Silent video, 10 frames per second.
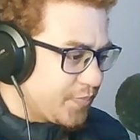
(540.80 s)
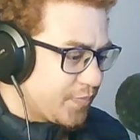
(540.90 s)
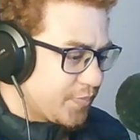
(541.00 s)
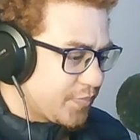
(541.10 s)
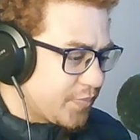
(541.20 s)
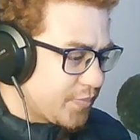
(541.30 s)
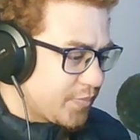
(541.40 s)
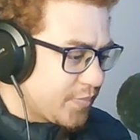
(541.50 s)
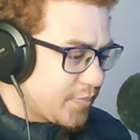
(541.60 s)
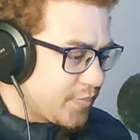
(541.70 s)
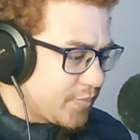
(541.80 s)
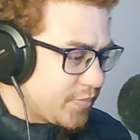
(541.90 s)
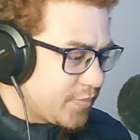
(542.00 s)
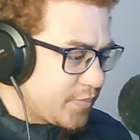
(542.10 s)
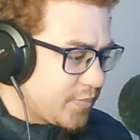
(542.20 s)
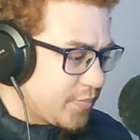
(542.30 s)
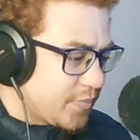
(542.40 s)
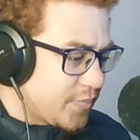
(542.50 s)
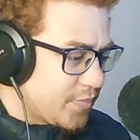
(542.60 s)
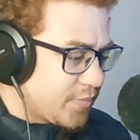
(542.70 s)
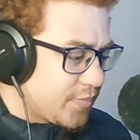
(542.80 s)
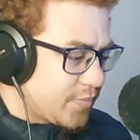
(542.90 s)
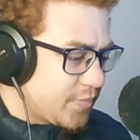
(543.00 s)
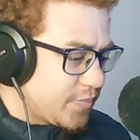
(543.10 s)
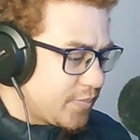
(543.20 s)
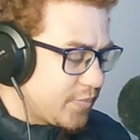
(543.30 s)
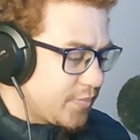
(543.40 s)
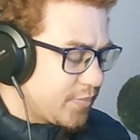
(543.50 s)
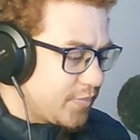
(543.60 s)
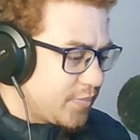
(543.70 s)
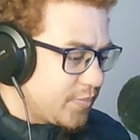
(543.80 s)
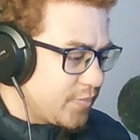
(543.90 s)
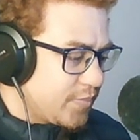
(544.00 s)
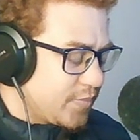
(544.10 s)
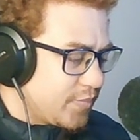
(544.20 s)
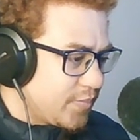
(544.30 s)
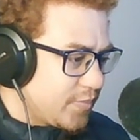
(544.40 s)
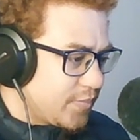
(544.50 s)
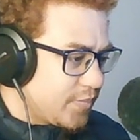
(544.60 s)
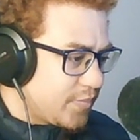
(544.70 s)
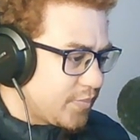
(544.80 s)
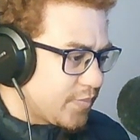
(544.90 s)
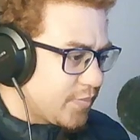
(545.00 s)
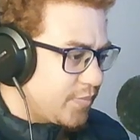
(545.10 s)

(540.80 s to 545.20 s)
(no one is talking)